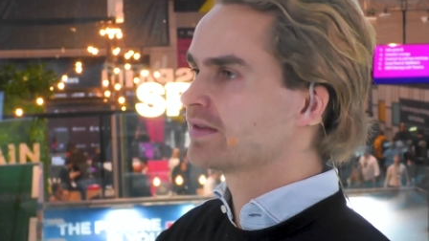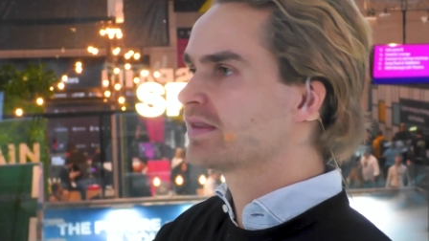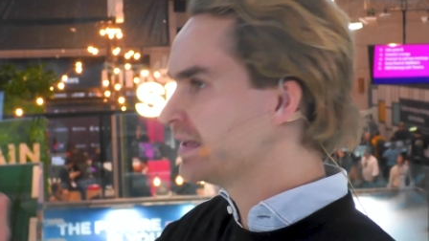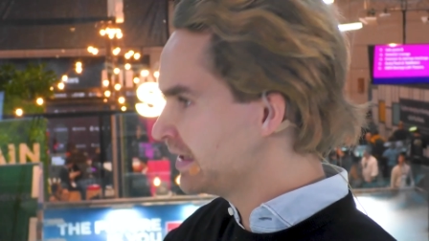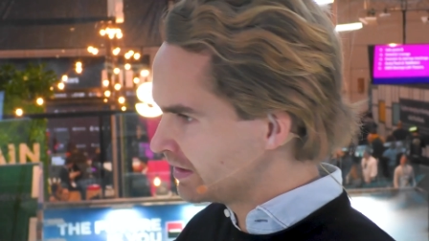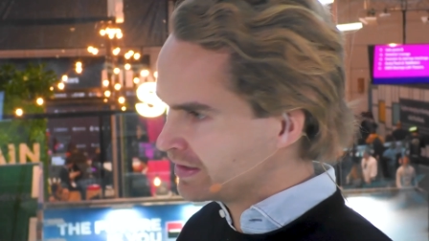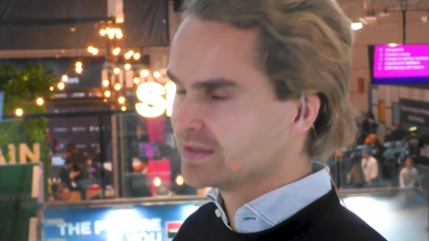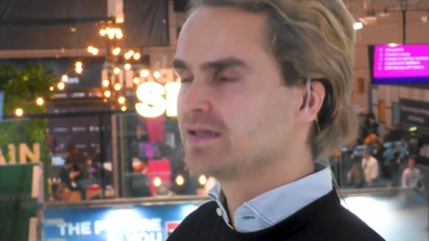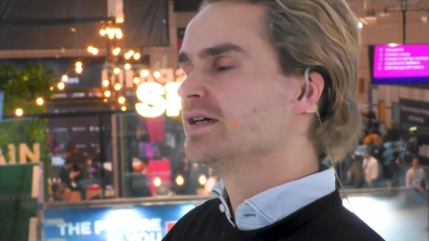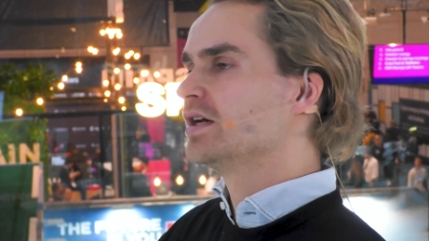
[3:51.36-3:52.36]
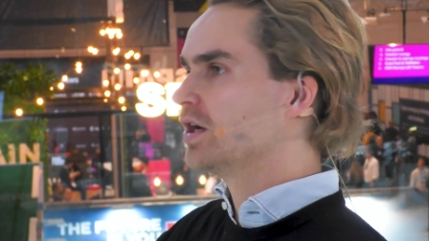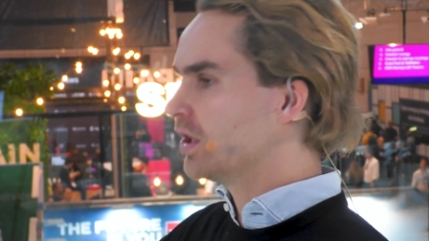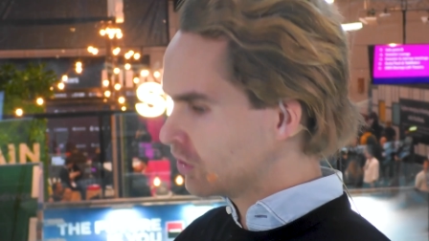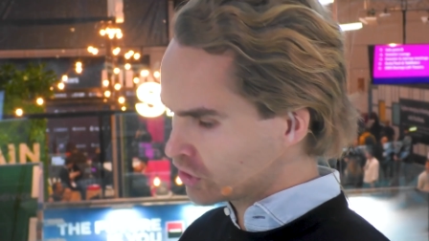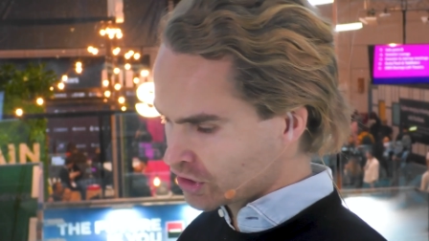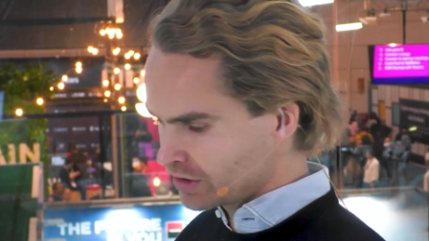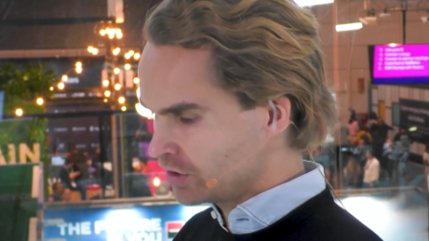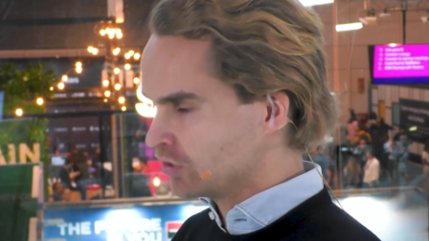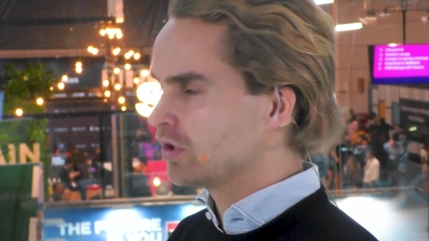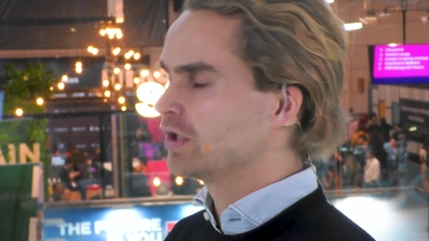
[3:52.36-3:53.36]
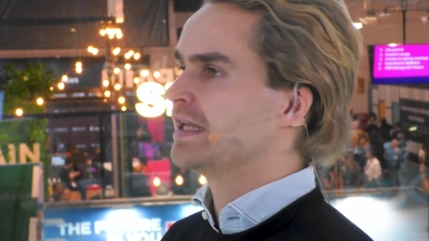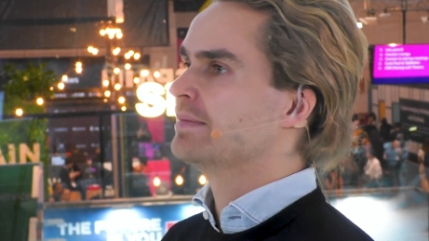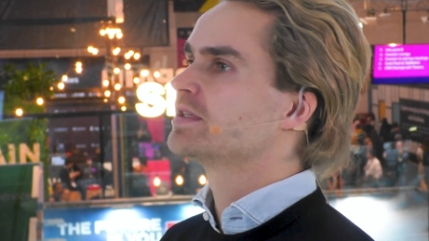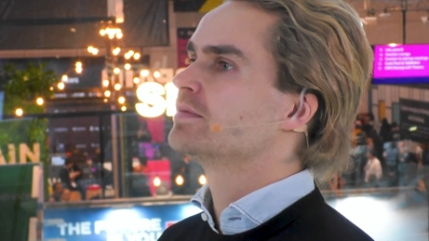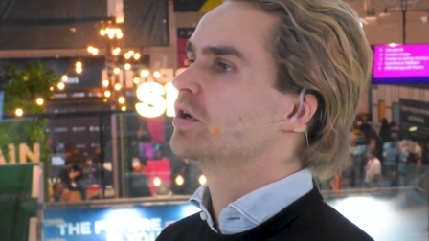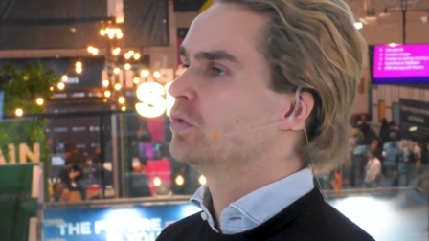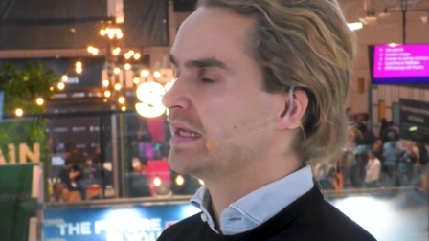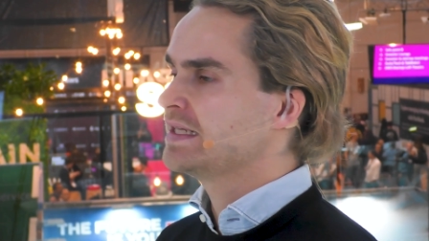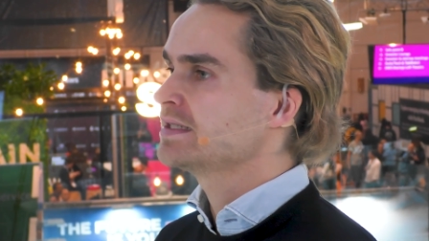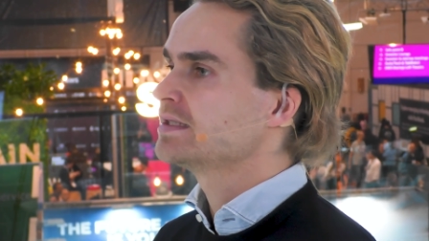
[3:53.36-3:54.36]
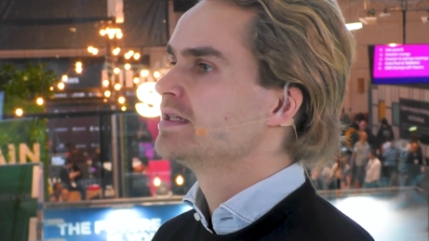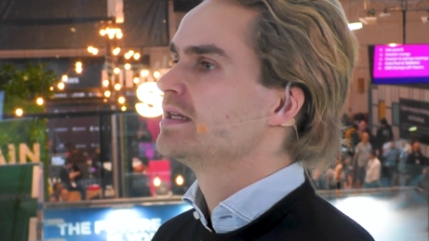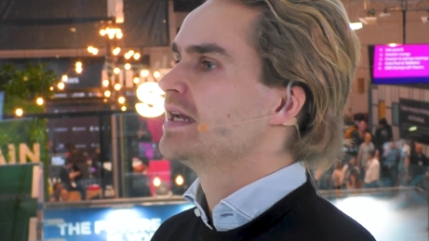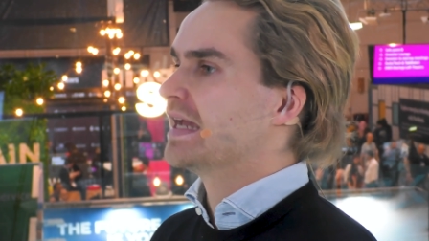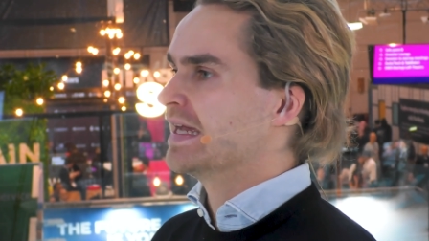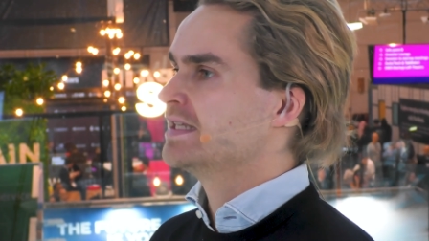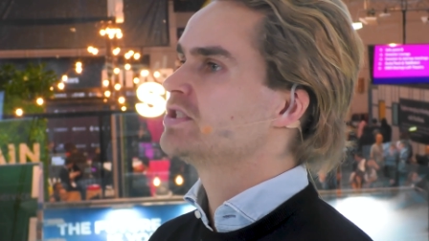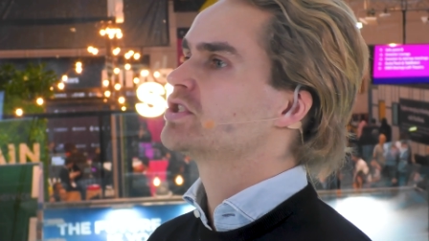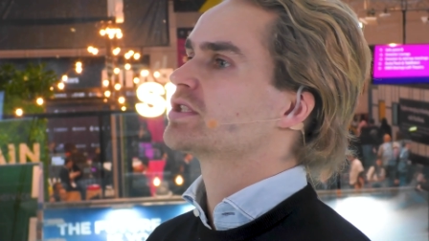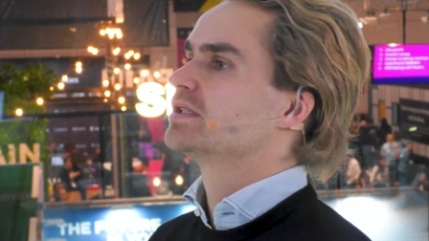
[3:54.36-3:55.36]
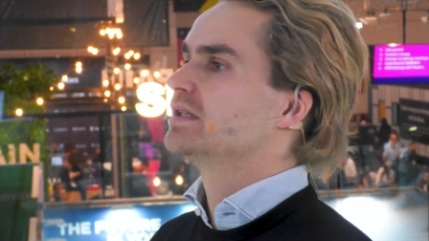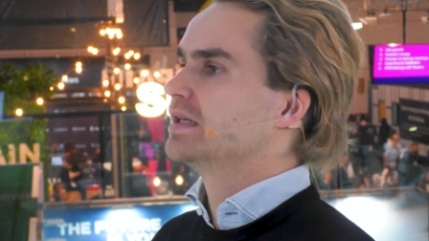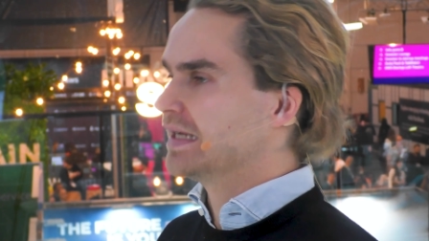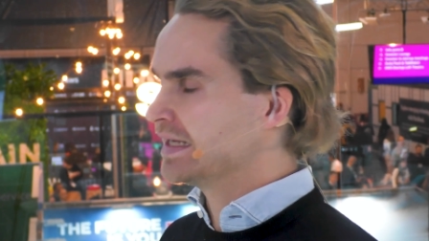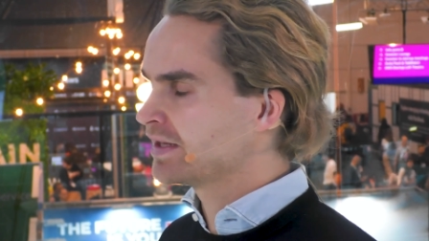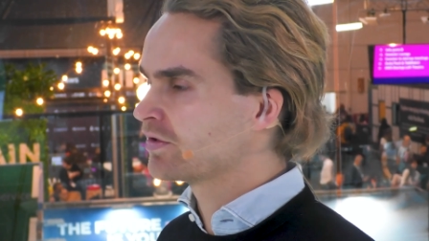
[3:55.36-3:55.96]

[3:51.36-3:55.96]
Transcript: sea, ocean, you all named them already. And it is